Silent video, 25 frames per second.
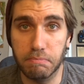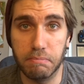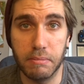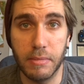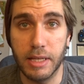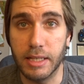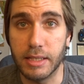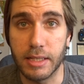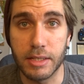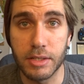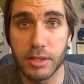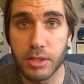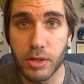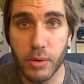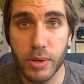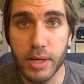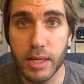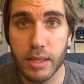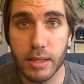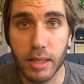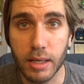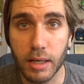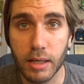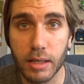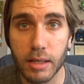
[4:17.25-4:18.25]
it didn't do
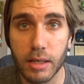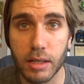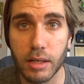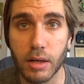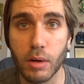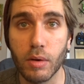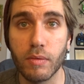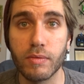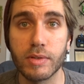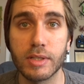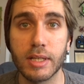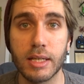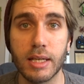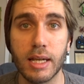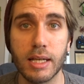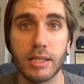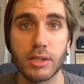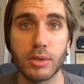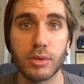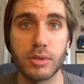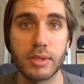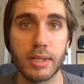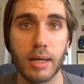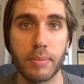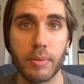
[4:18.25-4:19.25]
anything, you know, obviously,
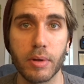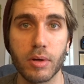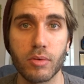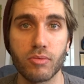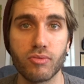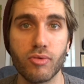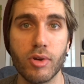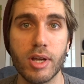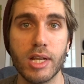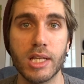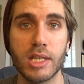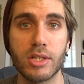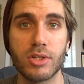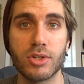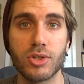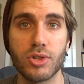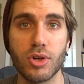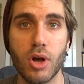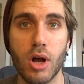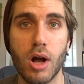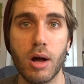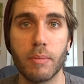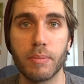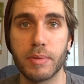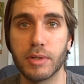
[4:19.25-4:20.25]
unless you step on a really
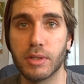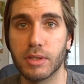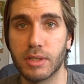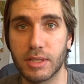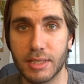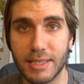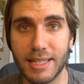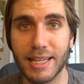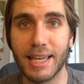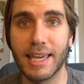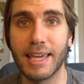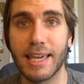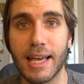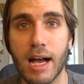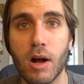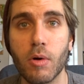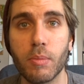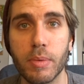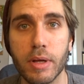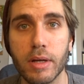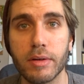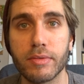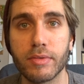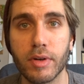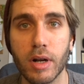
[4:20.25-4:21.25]
sharp sticking out
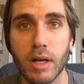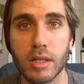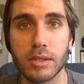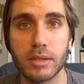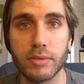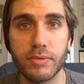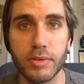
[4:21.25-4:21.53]
bit of glass.